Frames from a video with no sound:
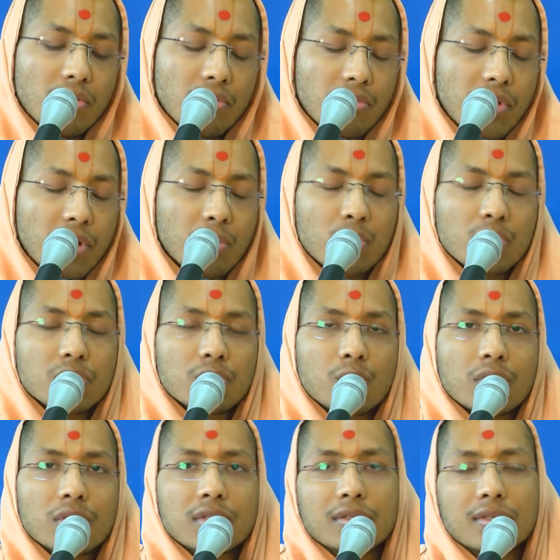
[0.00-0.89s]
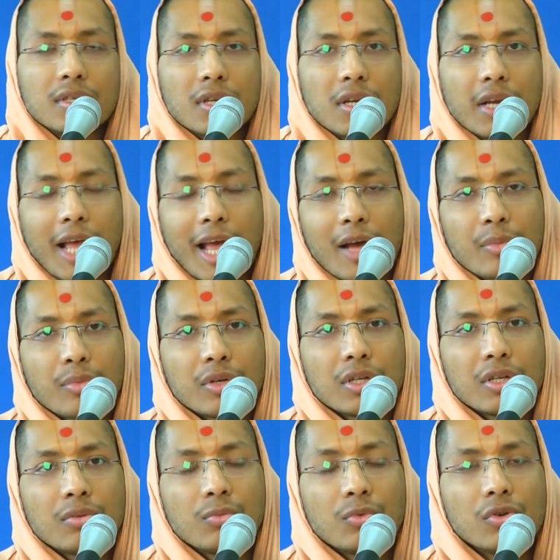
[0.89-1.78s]
There was one incident
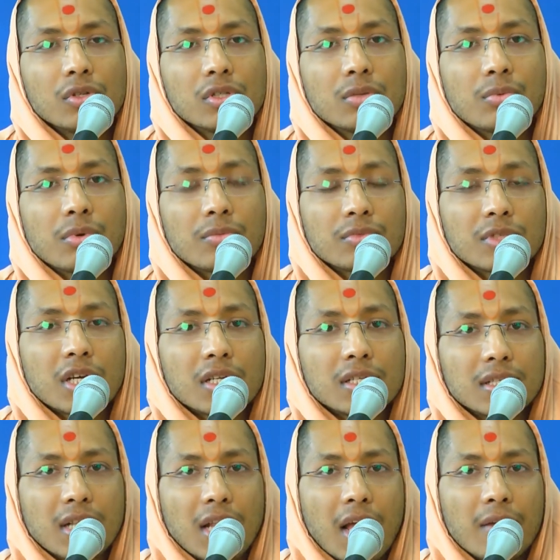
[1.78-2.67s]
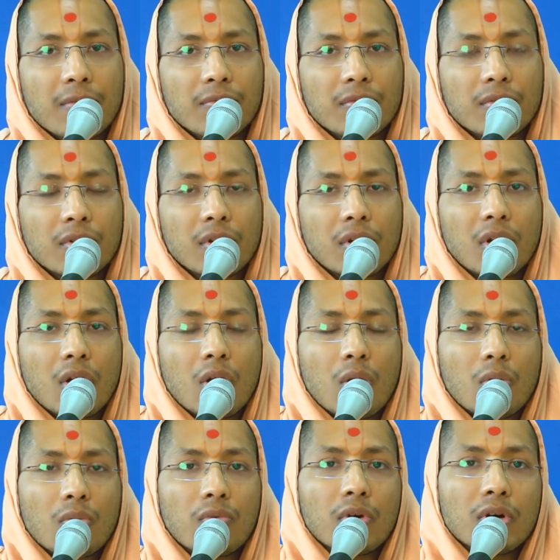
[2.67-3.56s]
happened in Mulji Brahmachari's life.
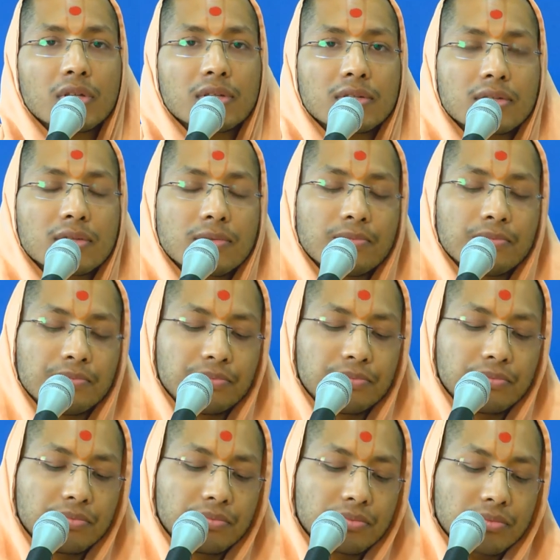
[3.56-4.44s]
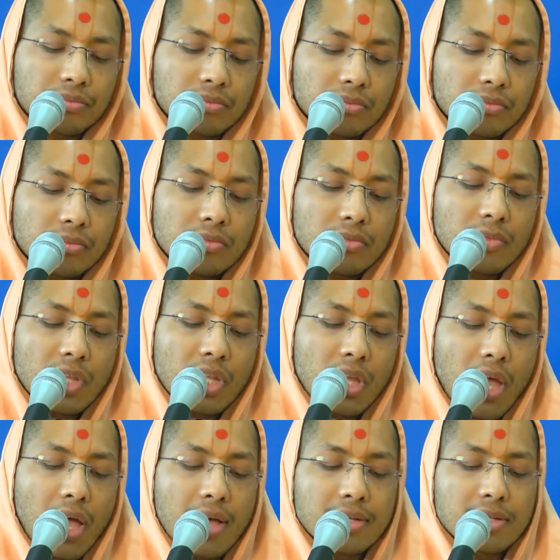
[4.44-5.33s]
Once,
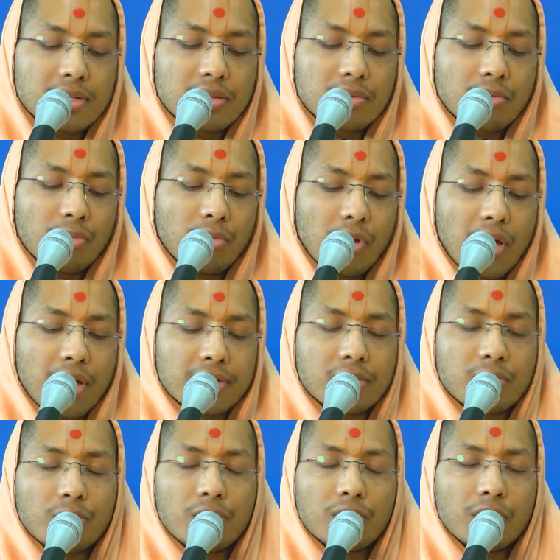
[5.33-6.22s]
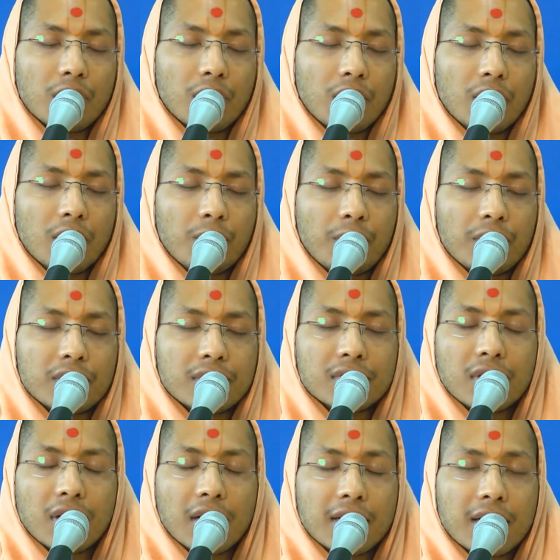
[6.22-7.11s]
as, as a uh,
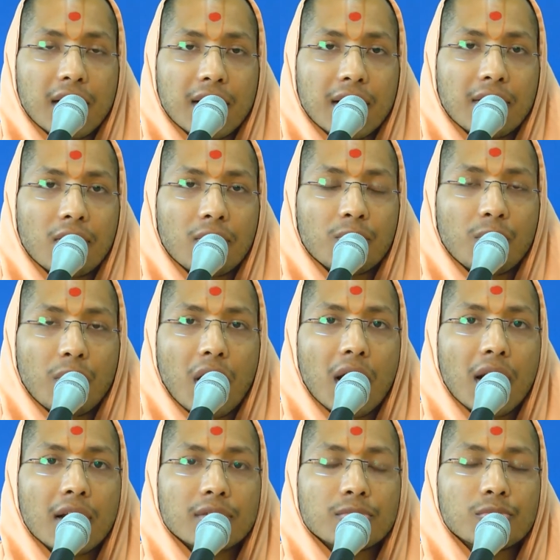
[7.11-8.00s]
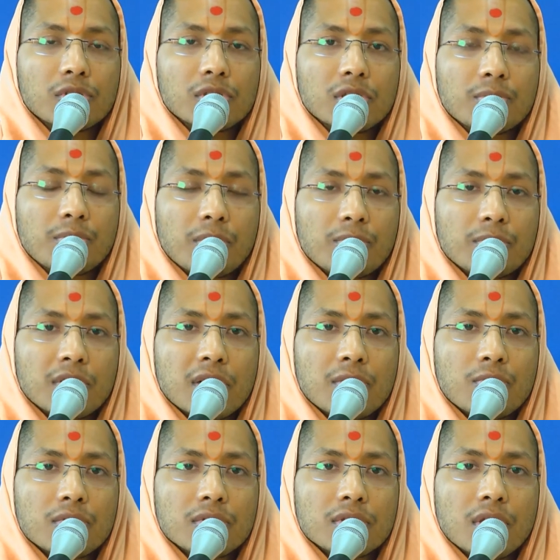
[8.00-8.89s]
personal attendant of Maharaj, Mulji Brahmachari
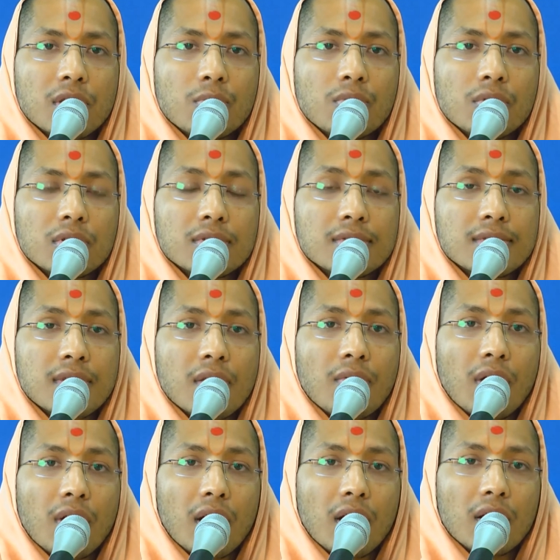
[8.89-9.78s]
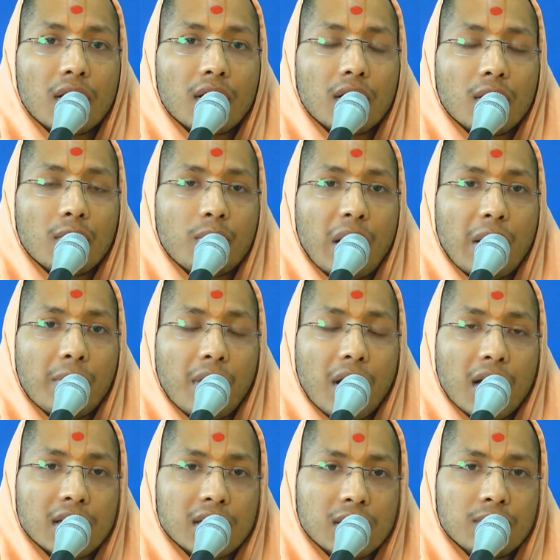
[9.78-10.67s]
was given a seva by
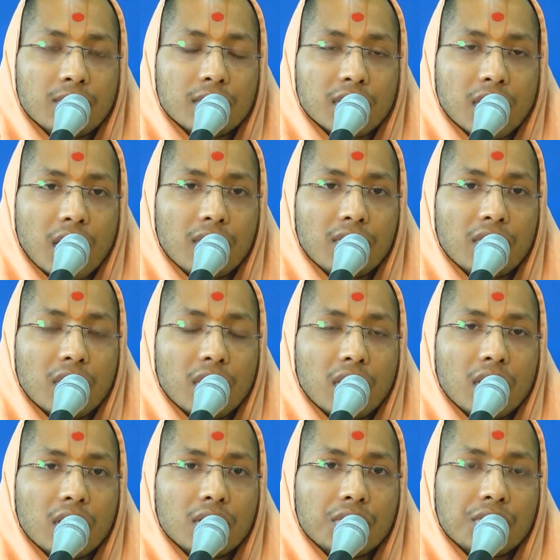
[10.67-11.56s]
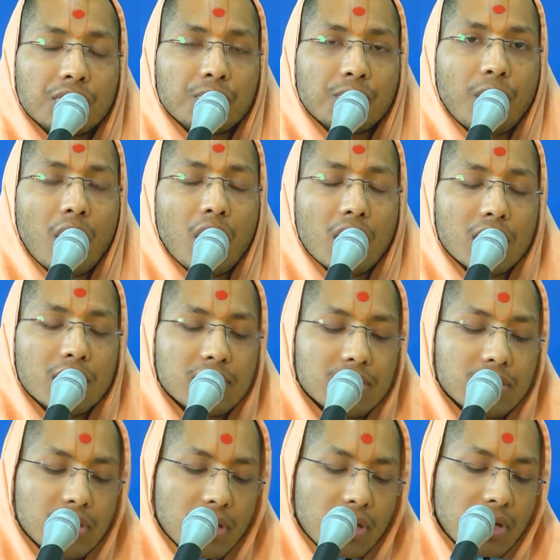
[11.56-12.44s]
Maharaj himself to polish
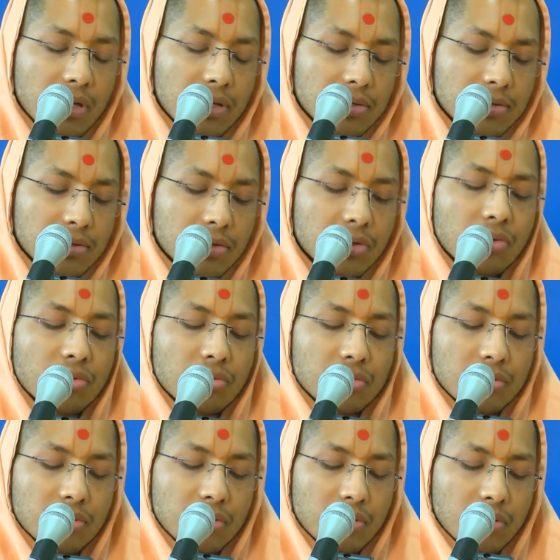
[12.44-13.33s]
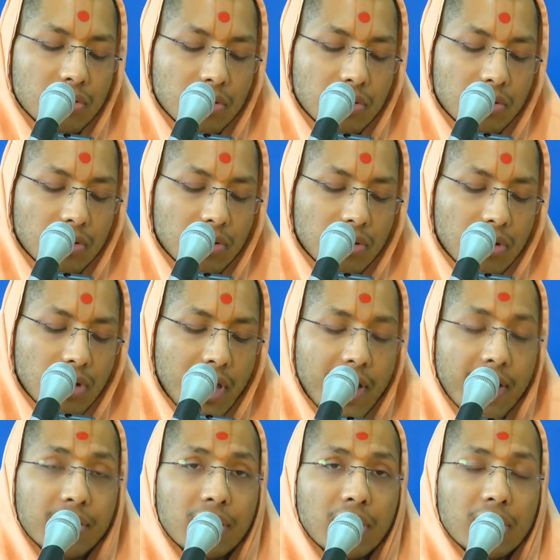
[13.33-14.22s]
his shoes.
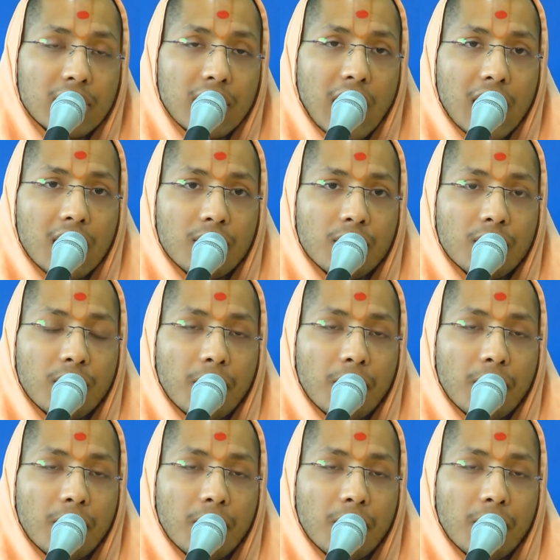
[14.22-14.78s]
At that time,